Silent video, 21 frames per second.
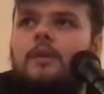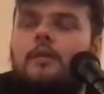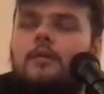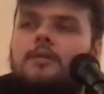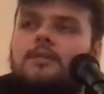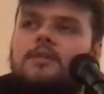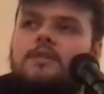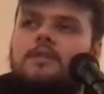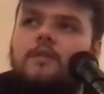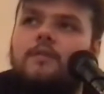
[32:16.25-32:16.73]
It
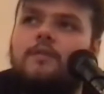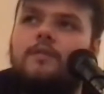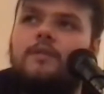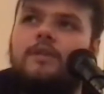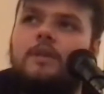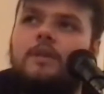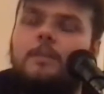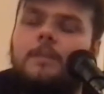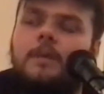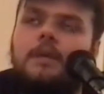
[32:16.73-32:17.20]
was
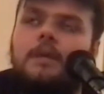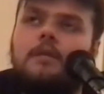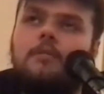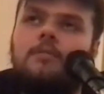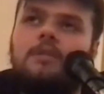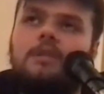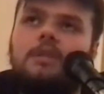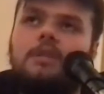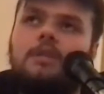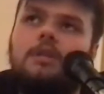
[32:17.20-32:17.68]
something that made
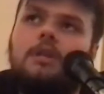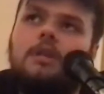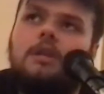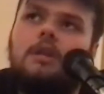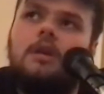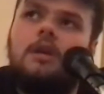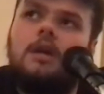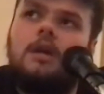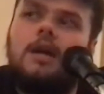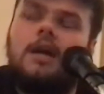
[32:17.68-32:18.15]
me
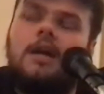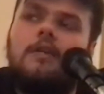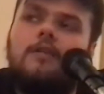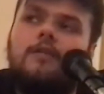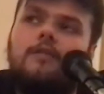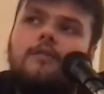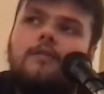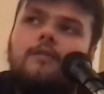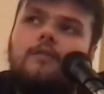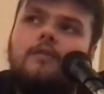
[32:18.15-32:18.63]
kind
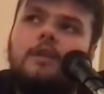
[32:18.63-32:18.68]
of